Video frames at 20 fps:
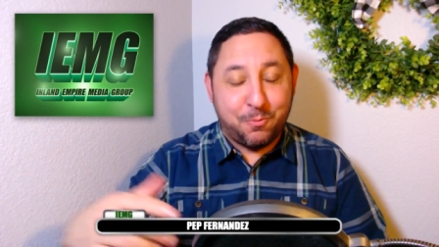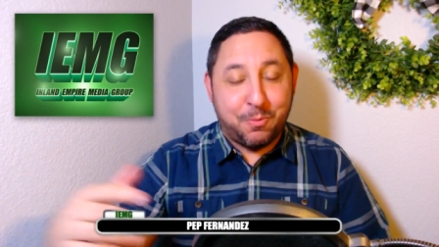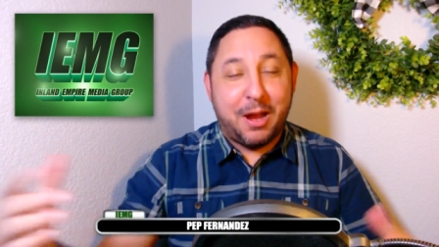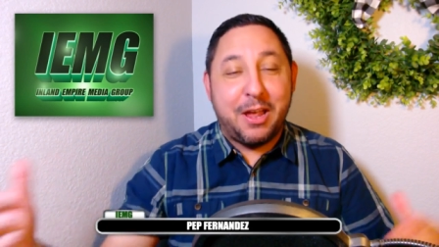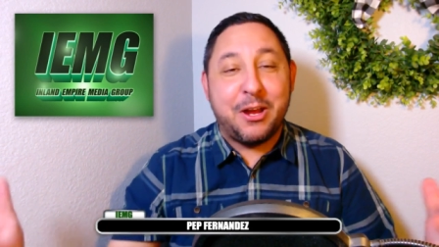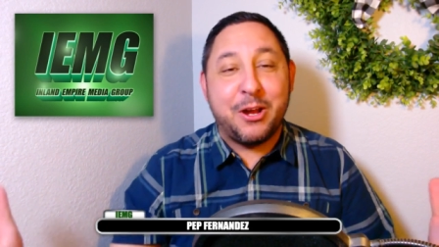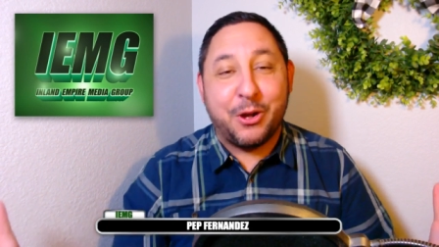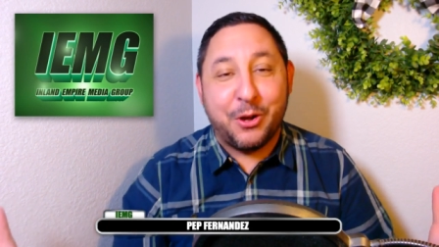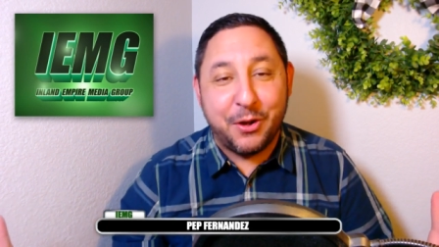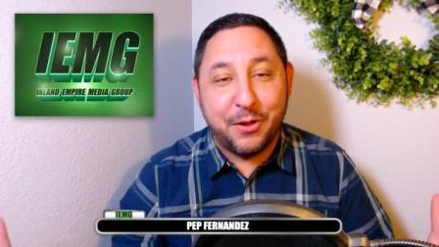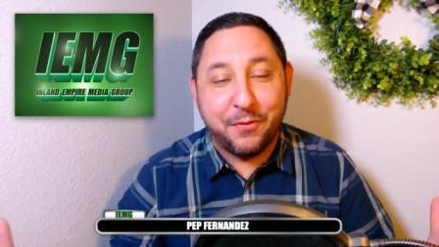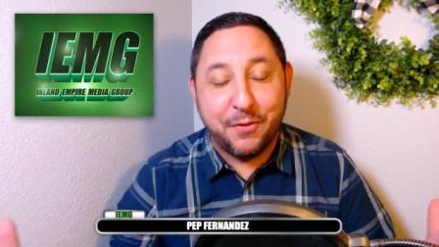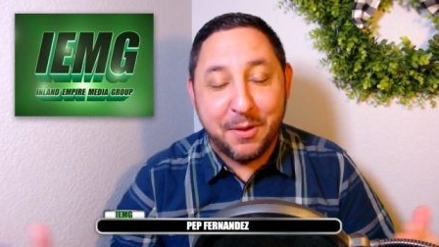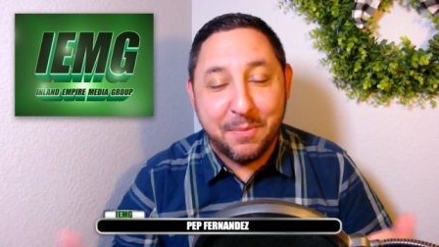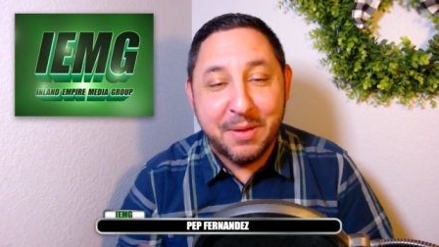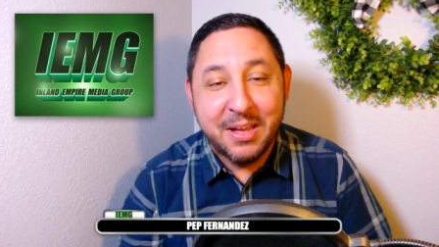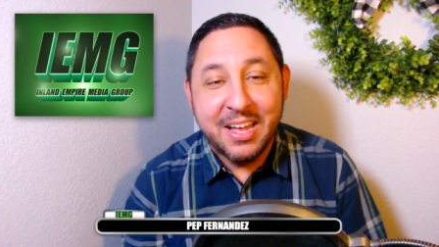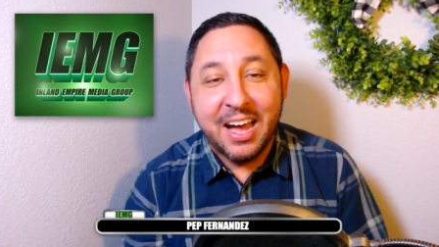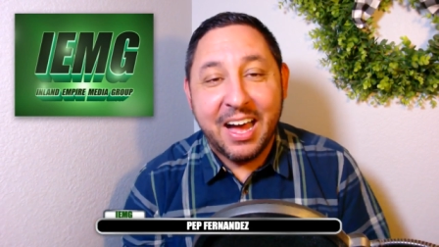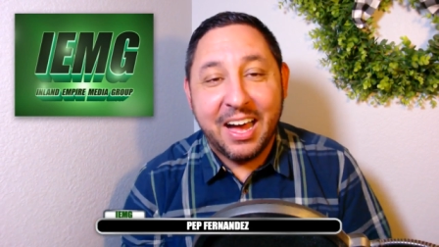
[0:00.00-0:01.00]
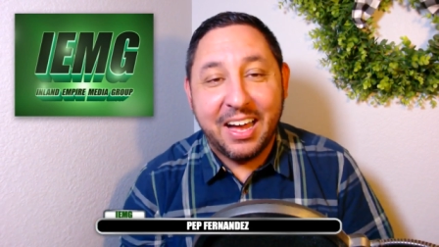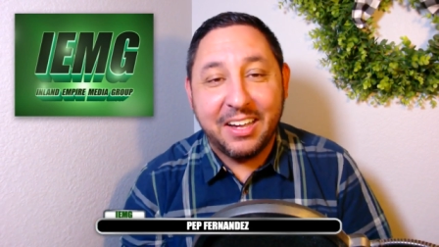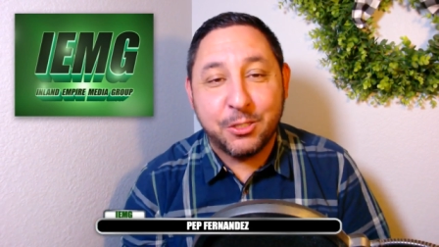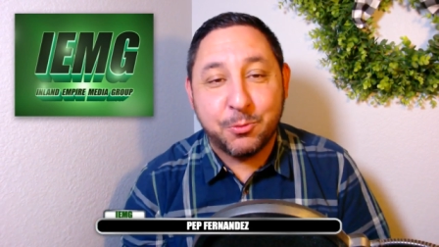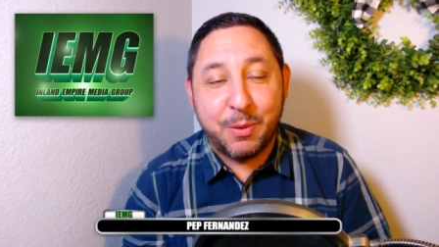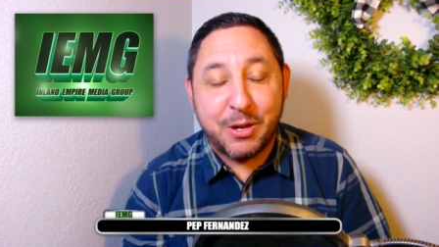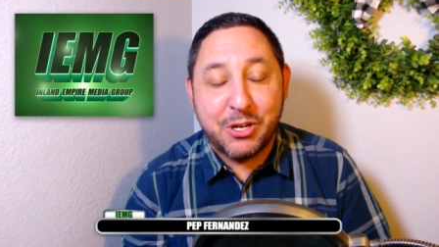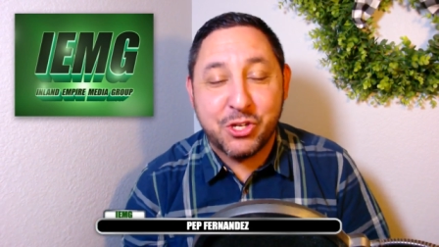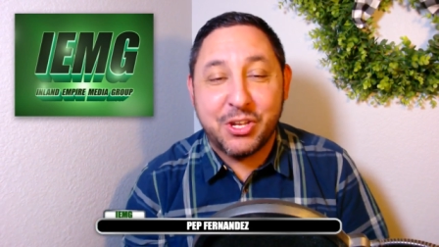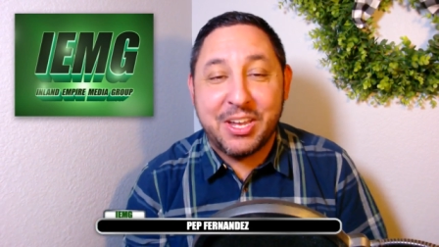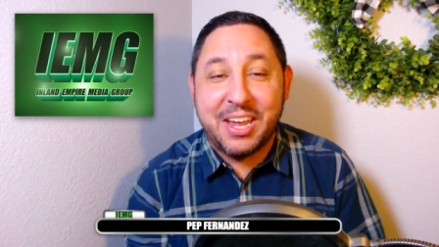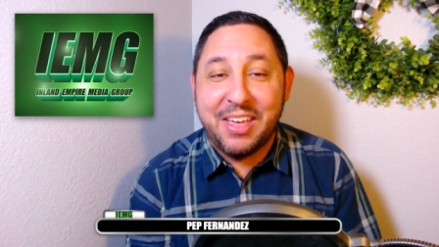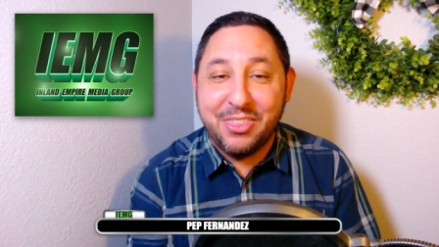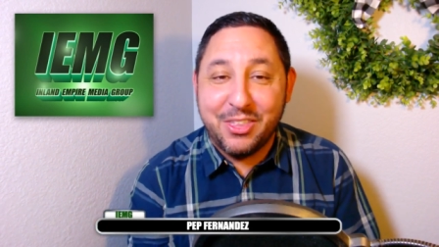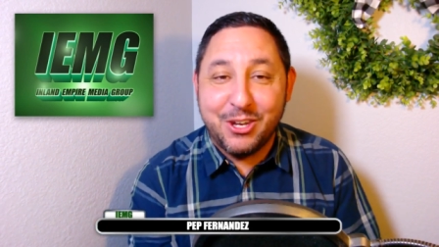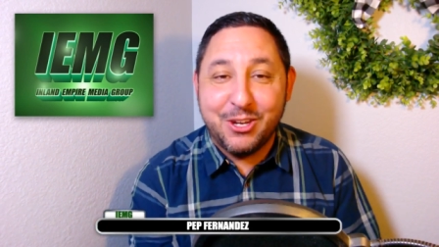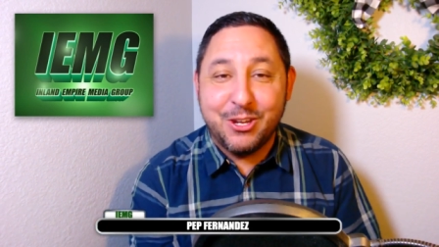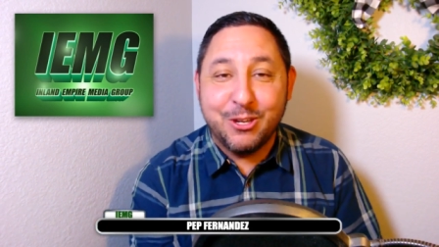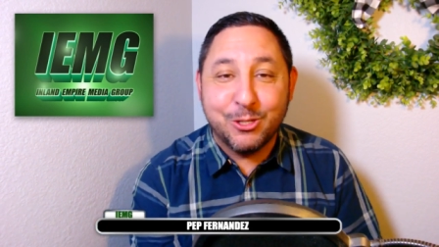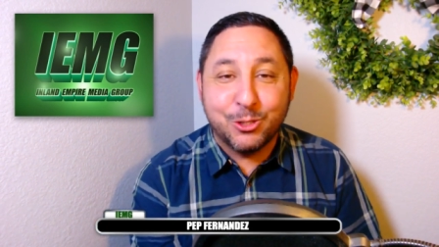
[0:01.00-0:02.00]
You probably heard of them, uh, especially
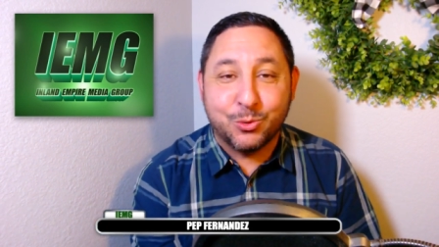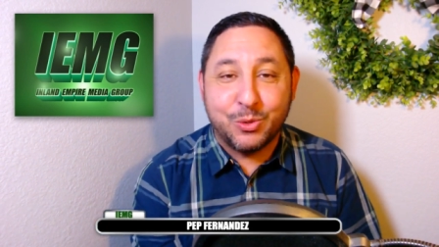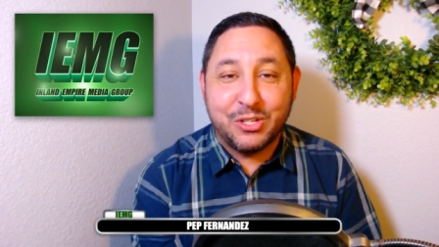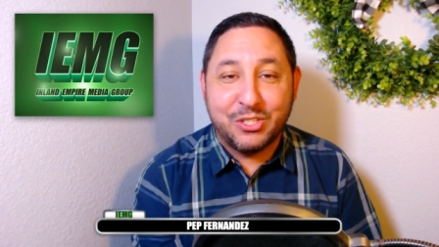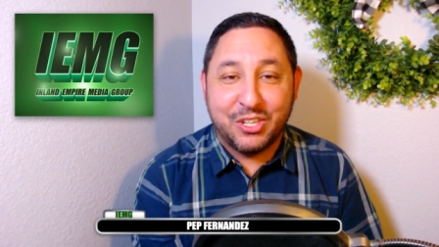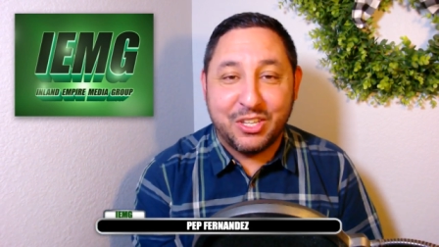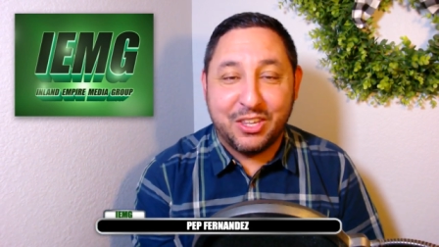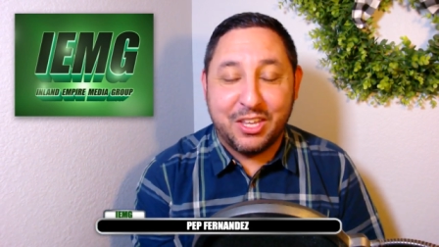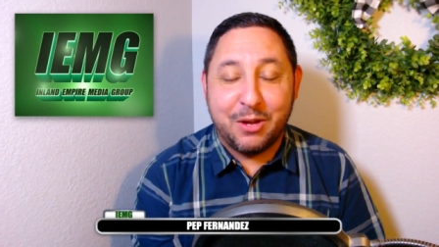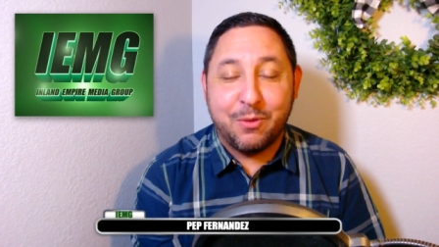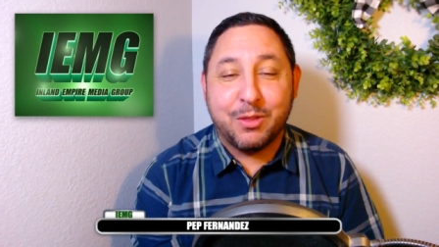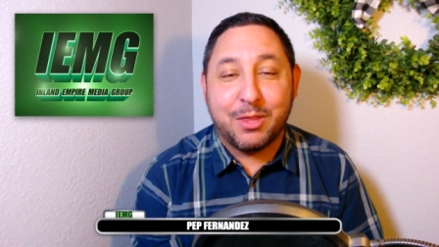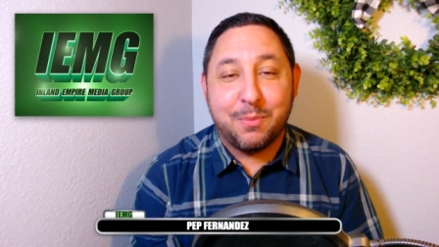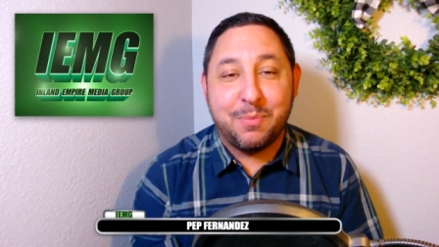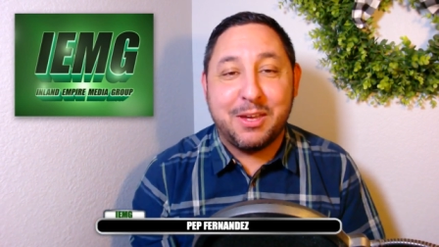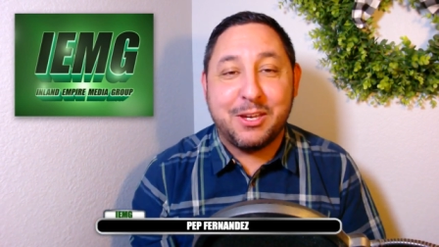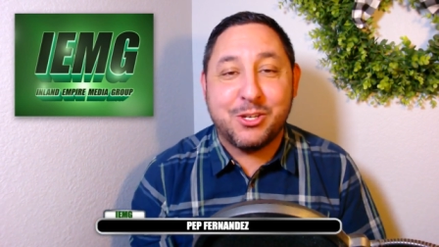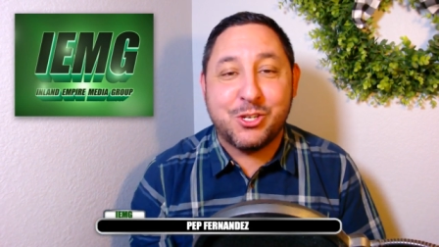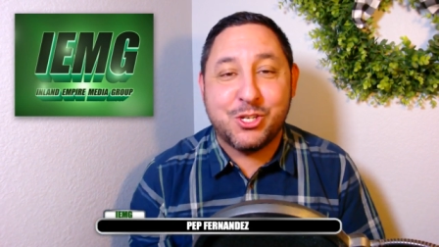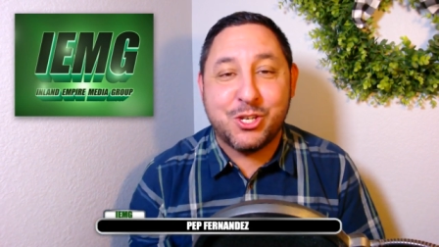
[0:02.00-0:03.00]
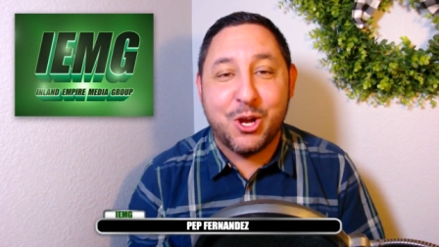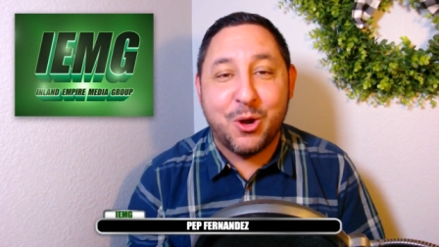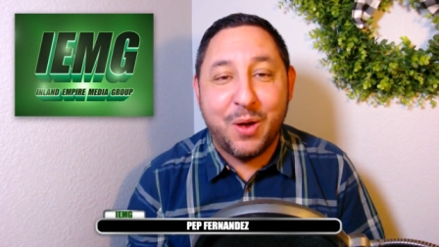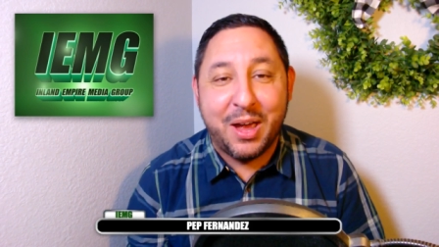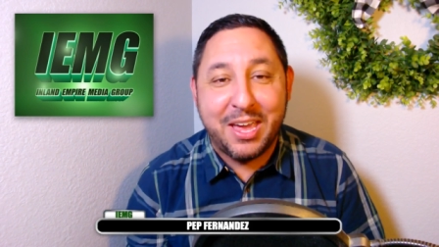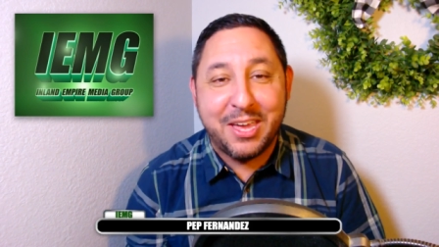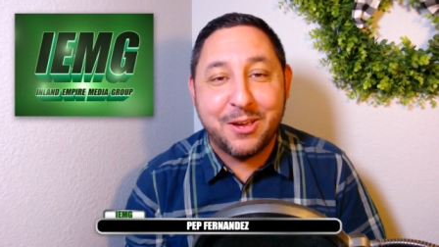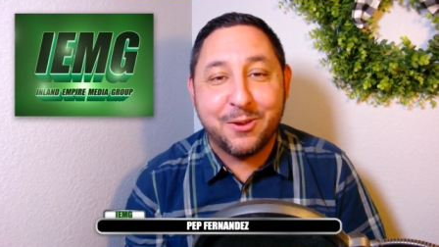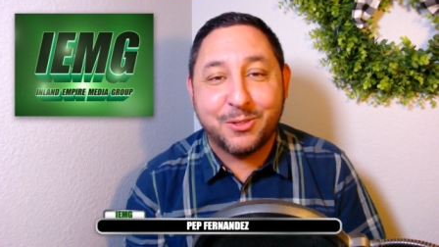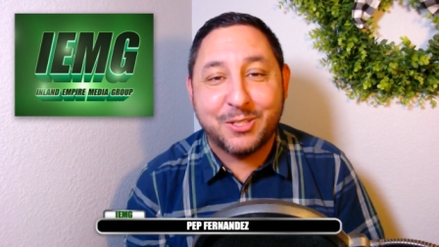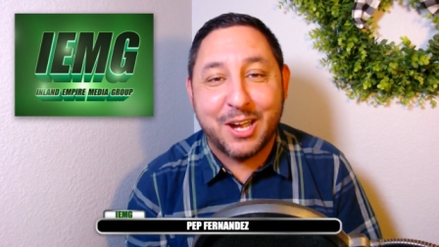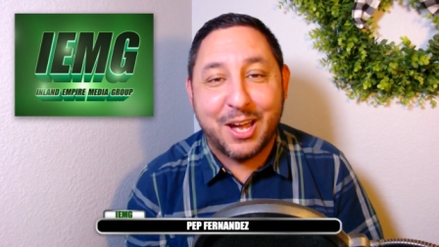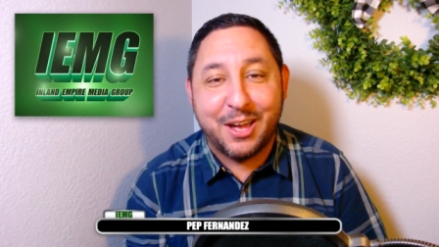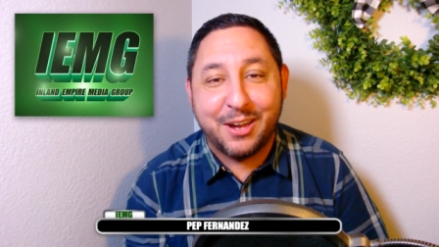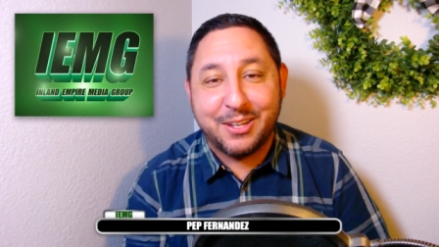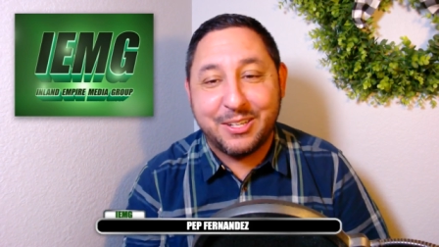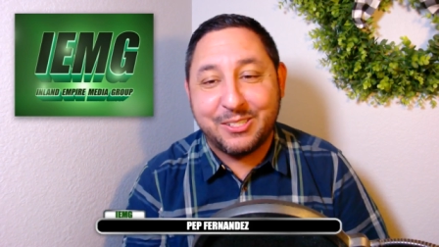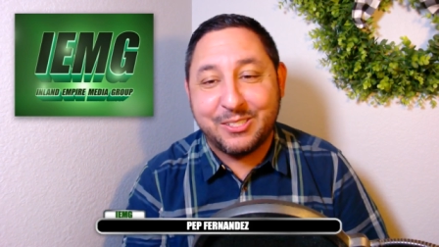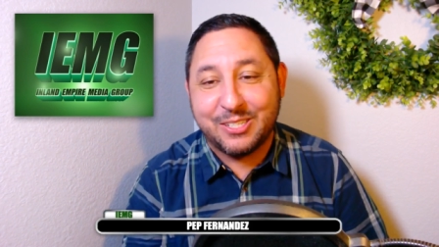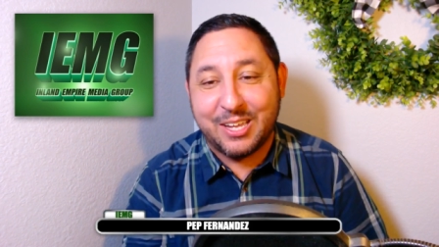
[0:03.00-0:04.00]
in the news recently with the big Shohei
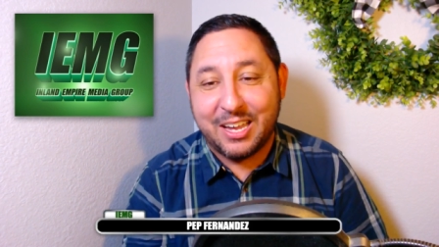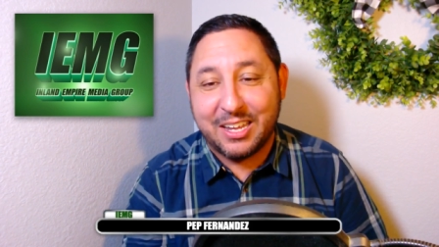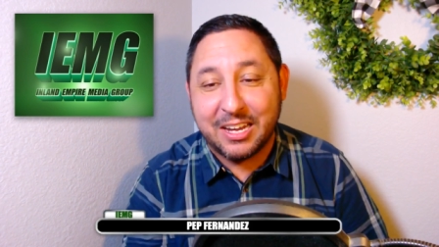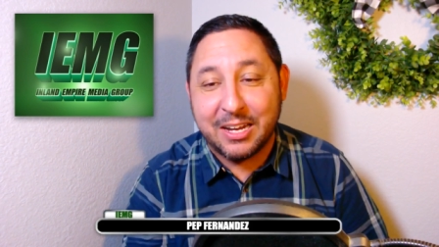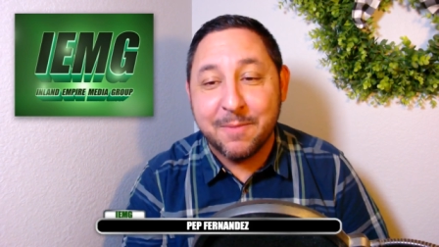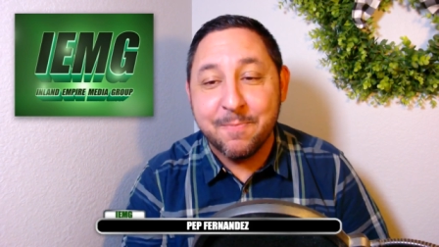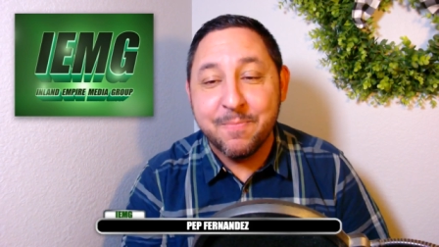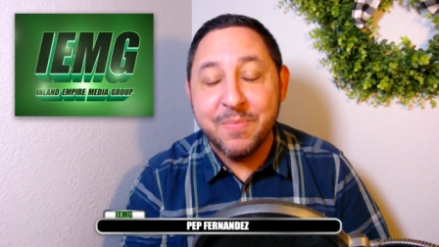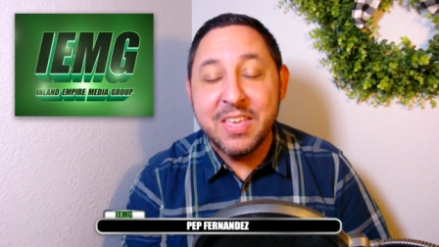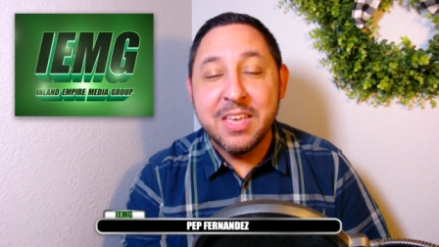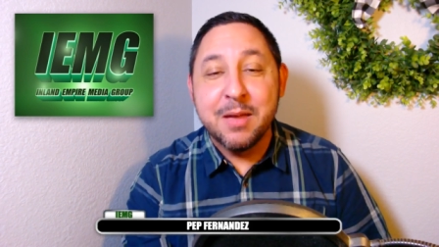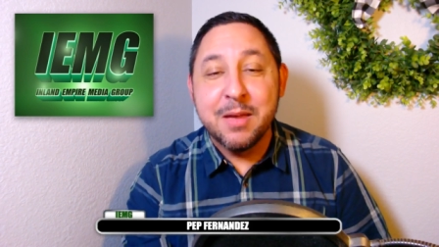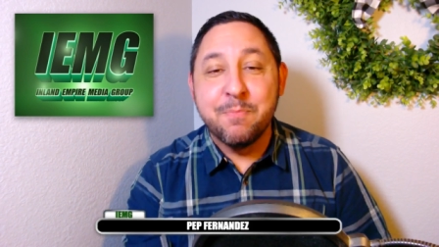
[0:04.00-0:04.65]
Ohtani signing.